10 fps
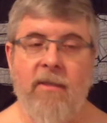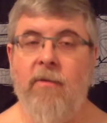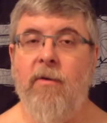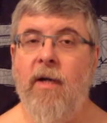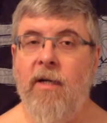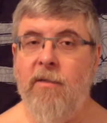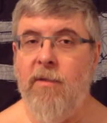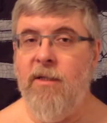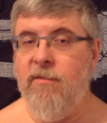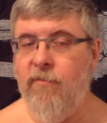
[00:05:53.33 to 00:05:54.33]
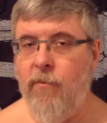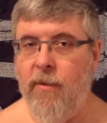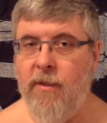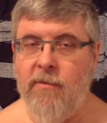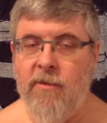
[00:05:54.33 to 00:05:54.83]
So 8 plus
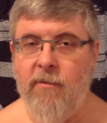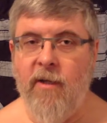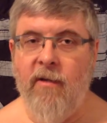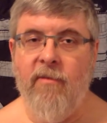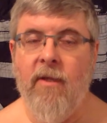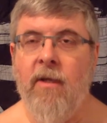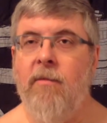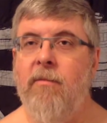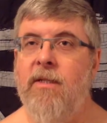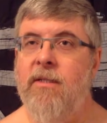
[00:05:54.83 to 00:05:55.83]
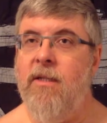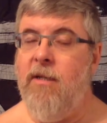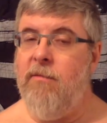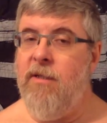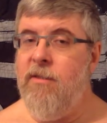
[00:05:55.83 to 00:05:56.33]
4 equals 12 means that
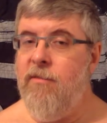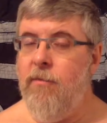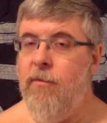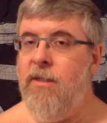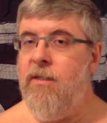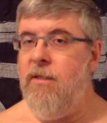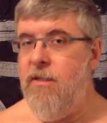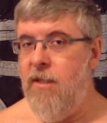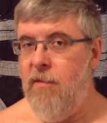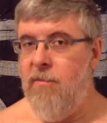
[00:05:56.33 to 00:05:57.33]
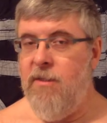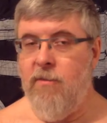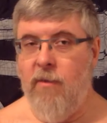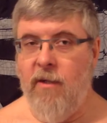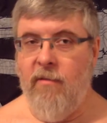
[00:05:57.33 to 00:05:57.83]
8 plus 4 is the same as
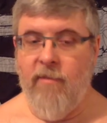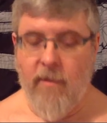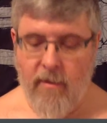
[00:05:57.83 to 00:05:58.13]
12.